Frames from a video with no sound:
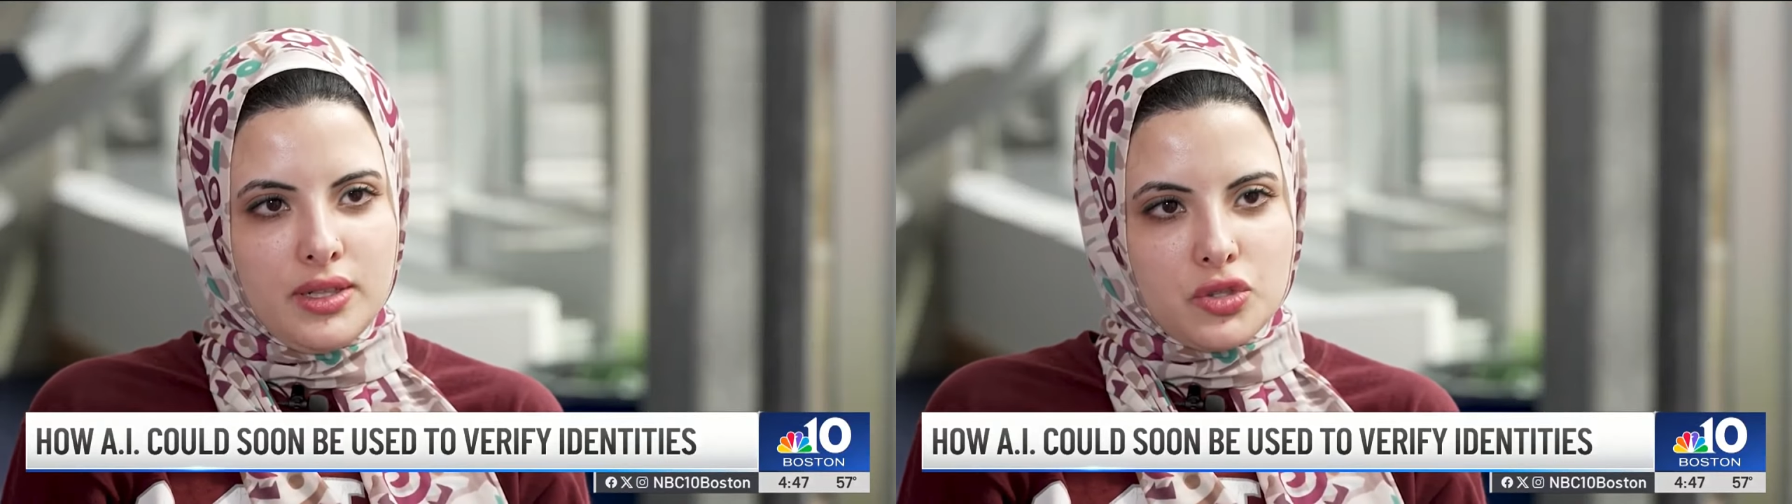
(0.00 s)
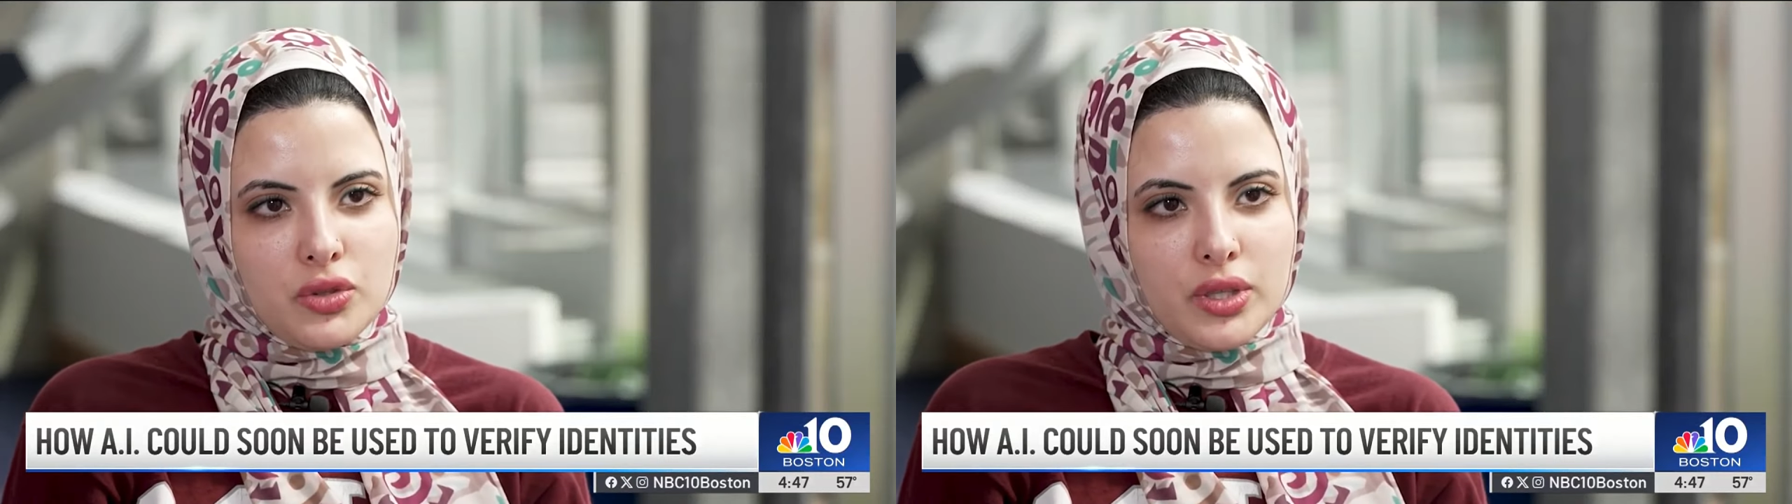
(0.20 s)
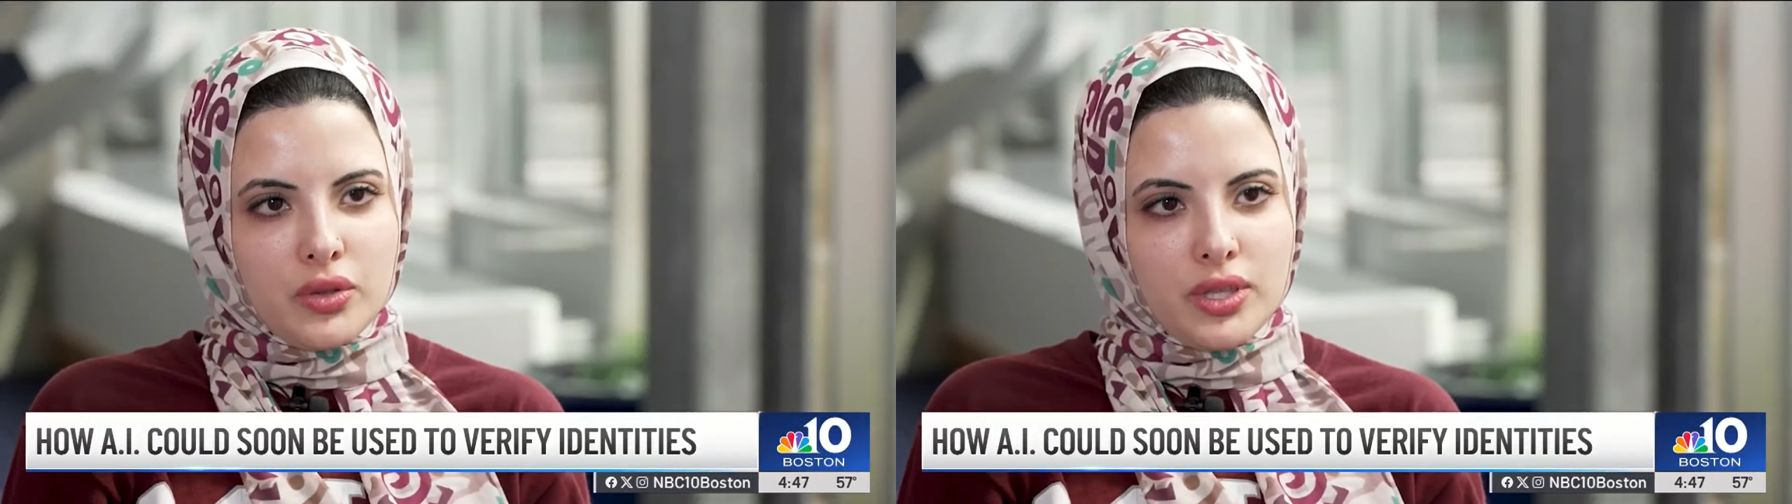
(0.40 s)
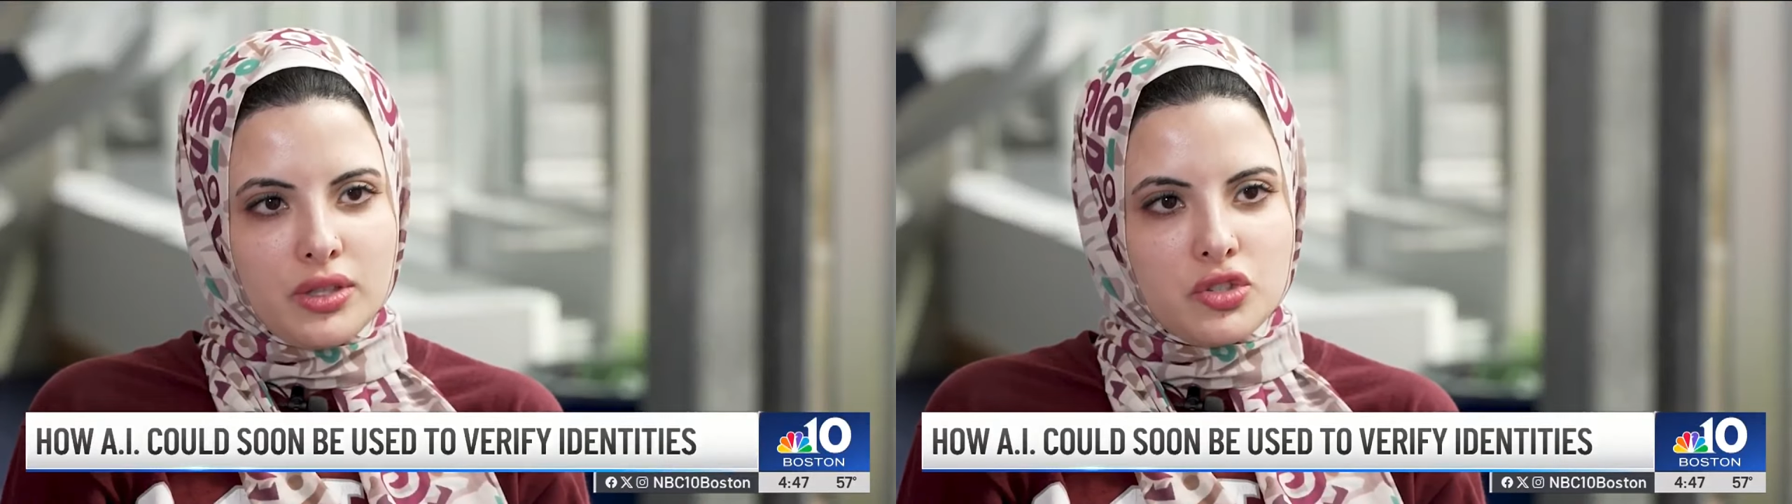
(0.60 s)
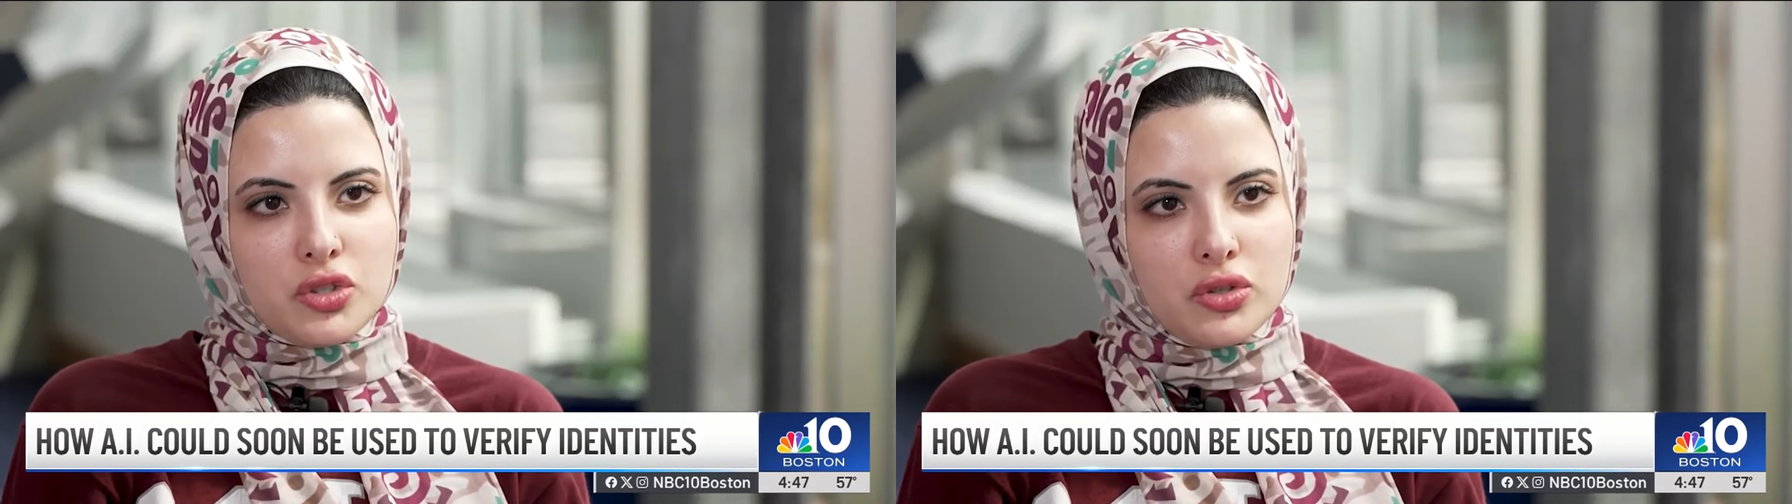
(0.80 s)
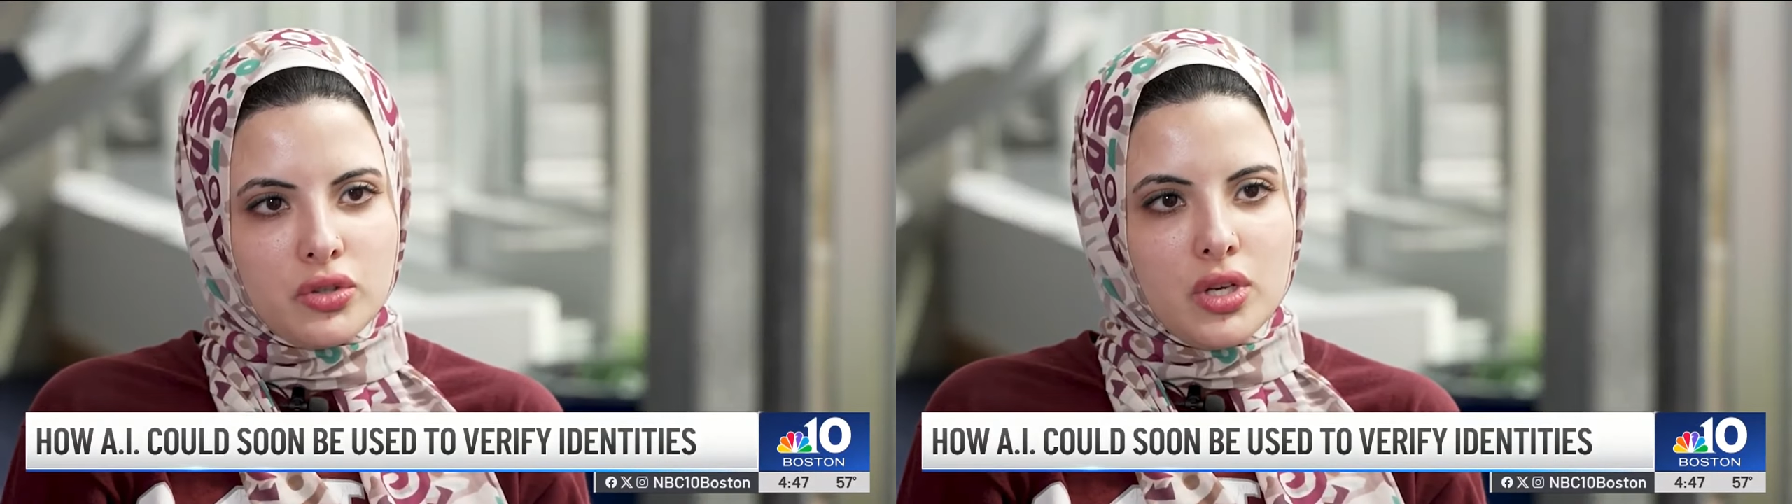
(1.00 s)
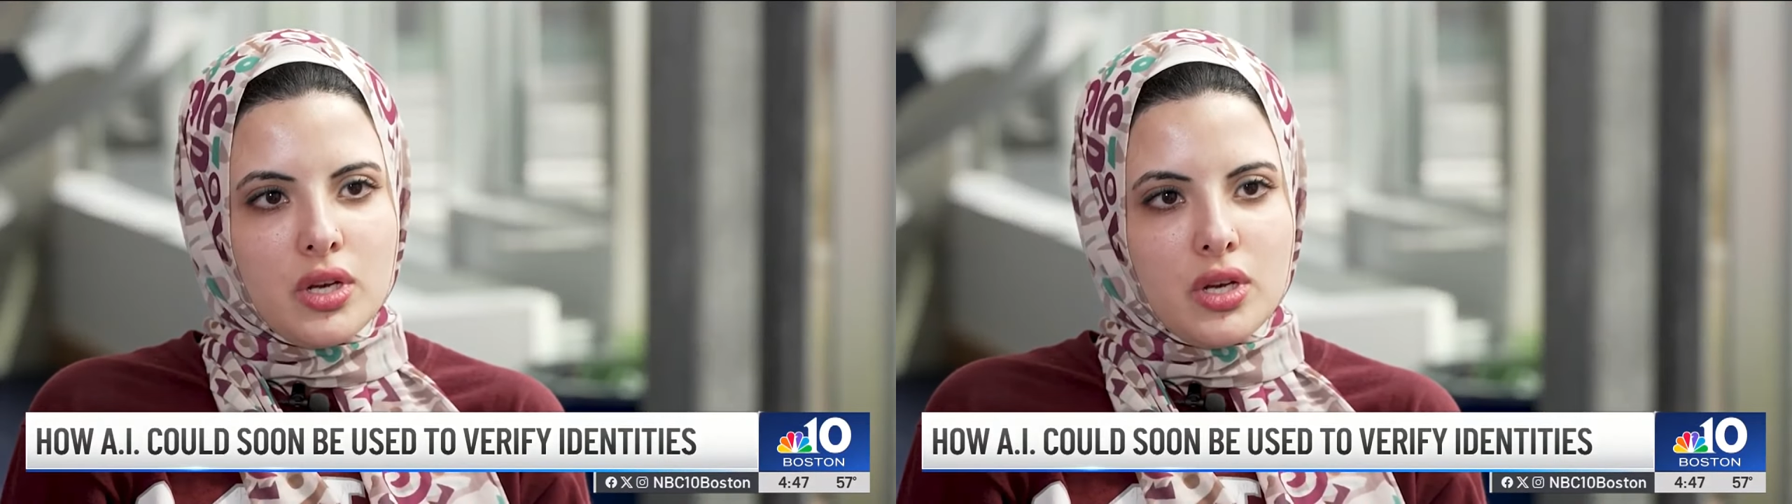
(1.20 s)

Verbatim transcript: issued a credential